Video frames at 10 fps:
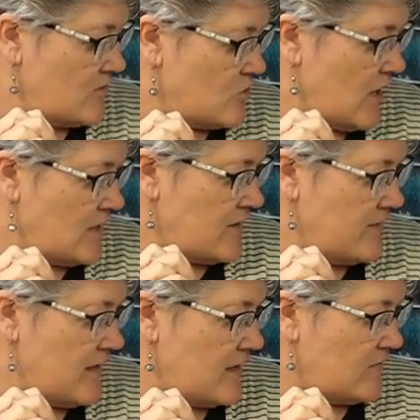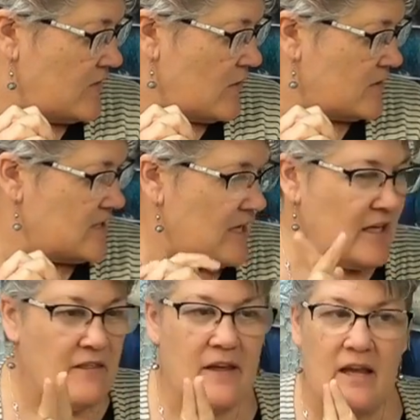I'm trying to think if there was
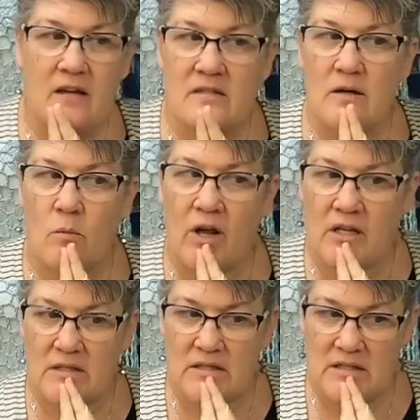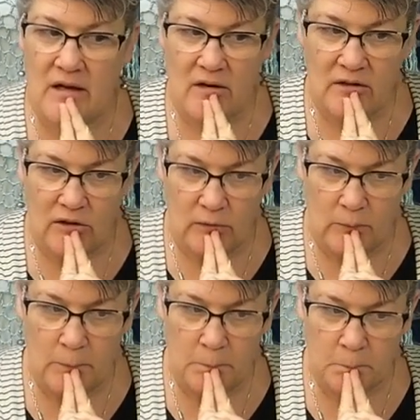anything else I wanted to tell
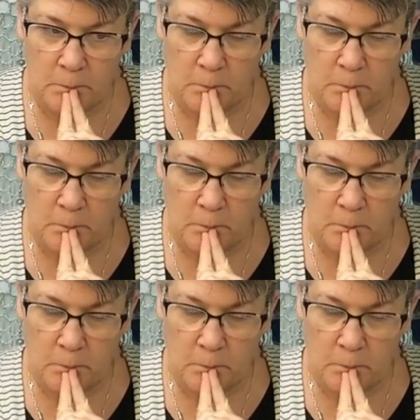you.